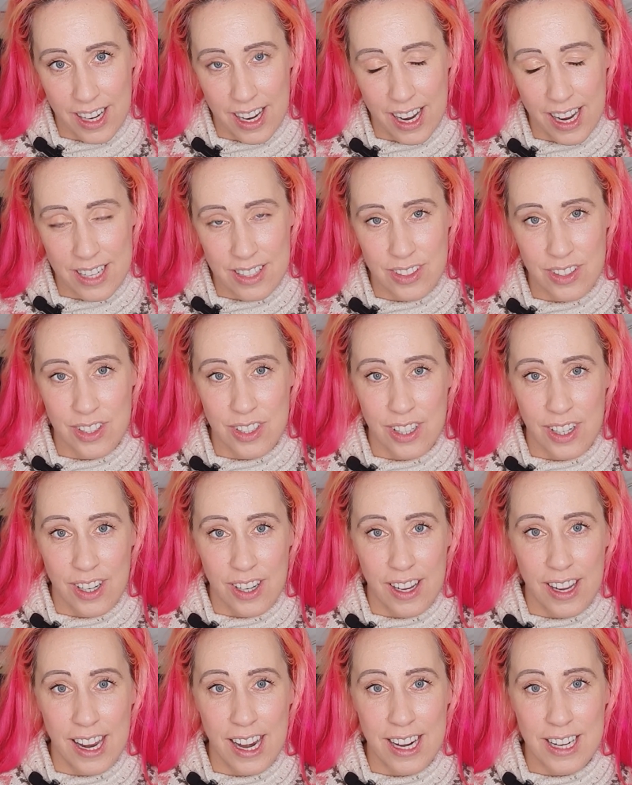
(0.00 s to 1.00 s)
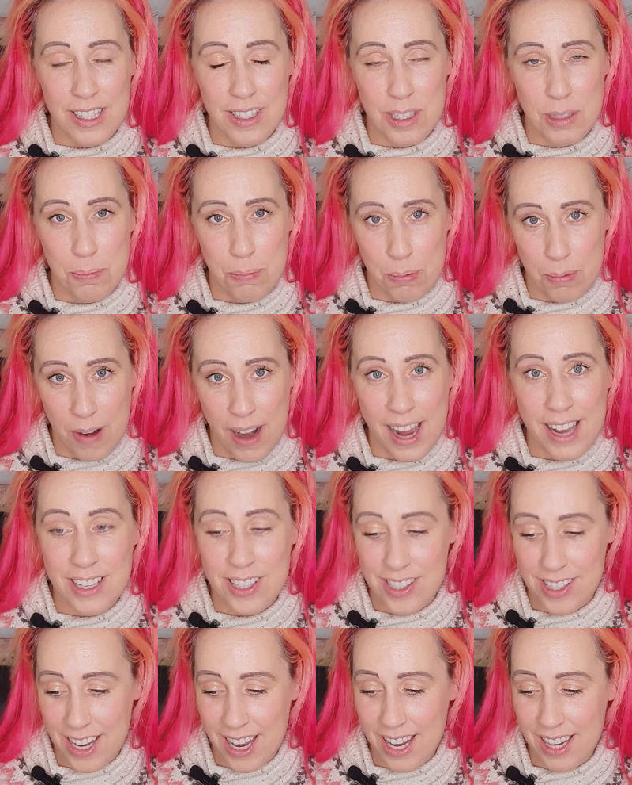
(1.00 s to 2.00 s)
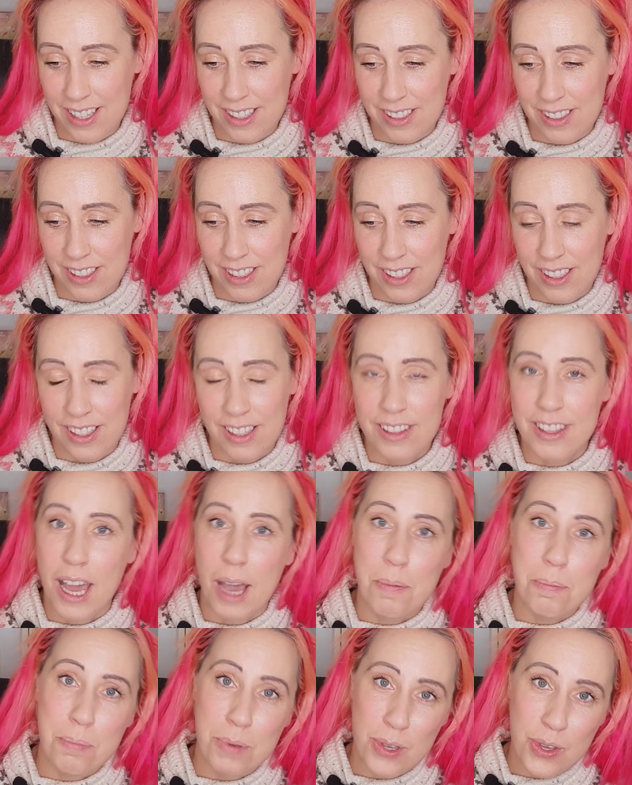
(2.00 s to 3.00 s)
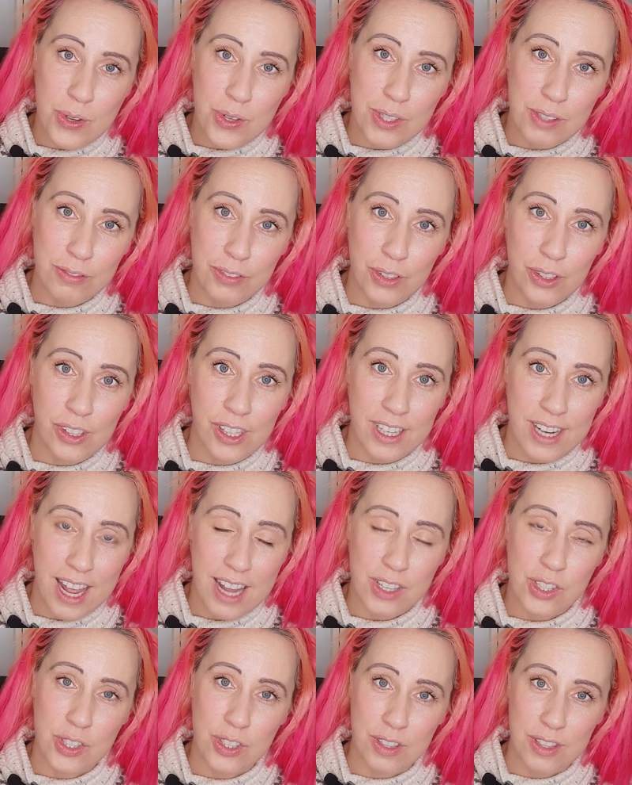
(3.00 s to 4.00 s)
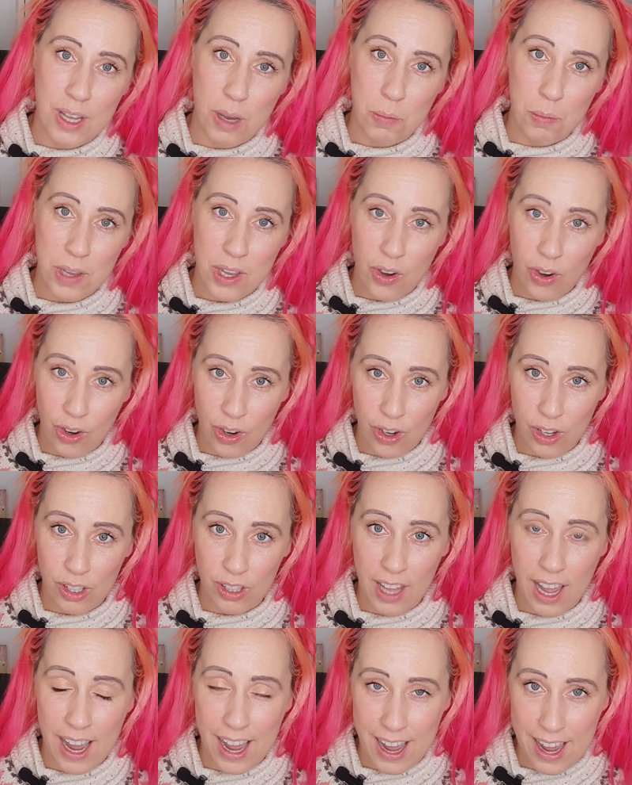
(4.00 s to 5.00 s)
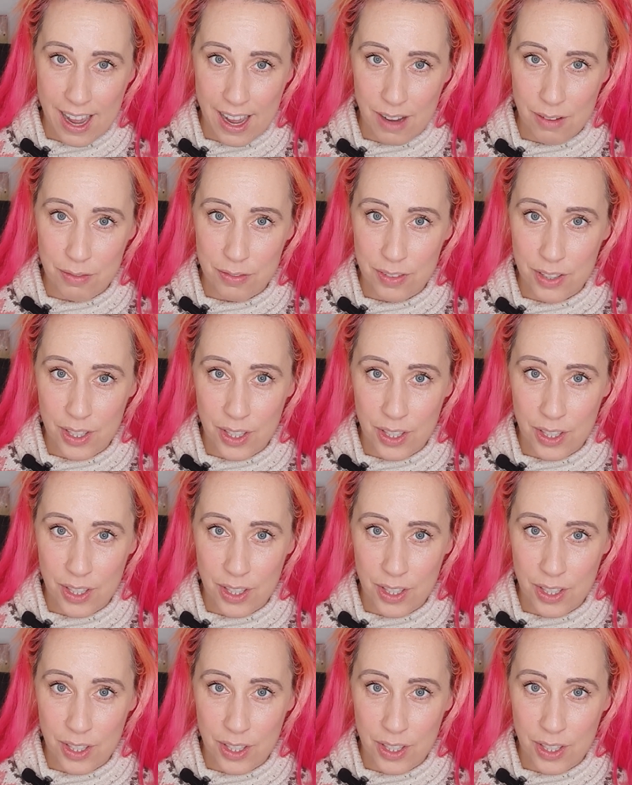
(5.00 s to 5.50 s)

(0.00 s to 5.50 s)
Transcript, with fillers: and expressing that beautiful connection that we all have